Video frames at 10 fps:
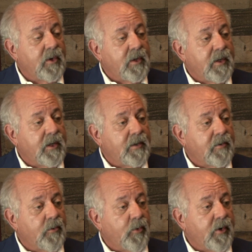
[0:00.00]

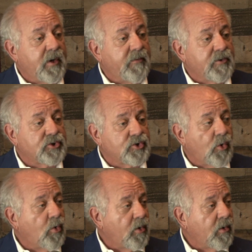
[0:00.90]
and we're in the
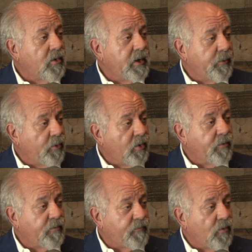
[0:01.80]
store and we're
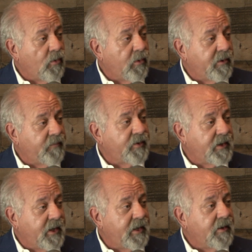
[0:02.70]
on the floor every
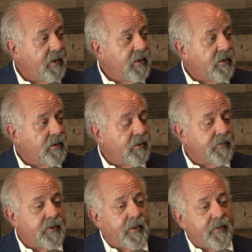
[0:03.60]
day.
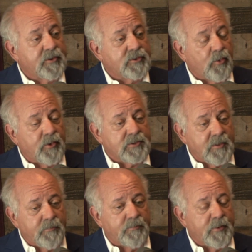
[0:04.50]
The other stores
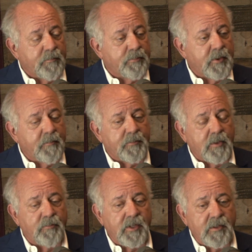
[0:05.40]

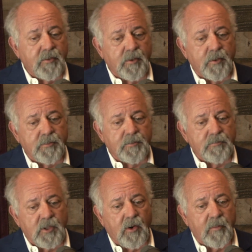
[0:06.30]
compete and
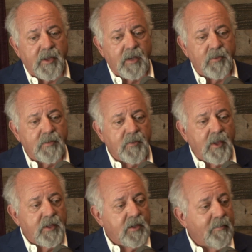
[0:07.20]
talk about it, but
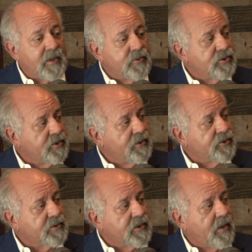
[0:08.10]
my 2 sons
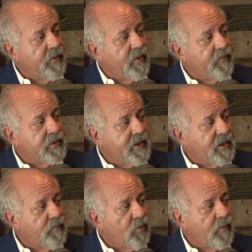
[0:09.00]
are coming over and
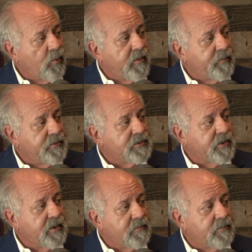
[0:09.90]
taking more and more of the business. They're
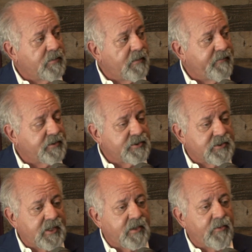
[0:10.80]
going to eventually
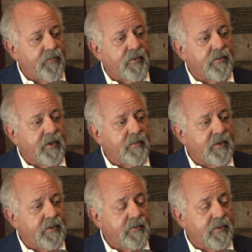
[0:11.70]
take it over and let
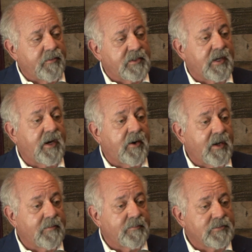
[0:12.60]
me retire
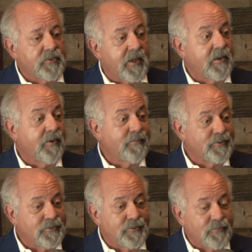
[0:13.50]
out of it, and so I can go
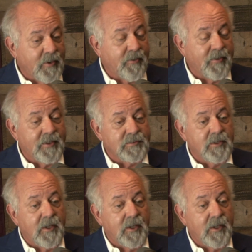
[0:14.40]
and do other things.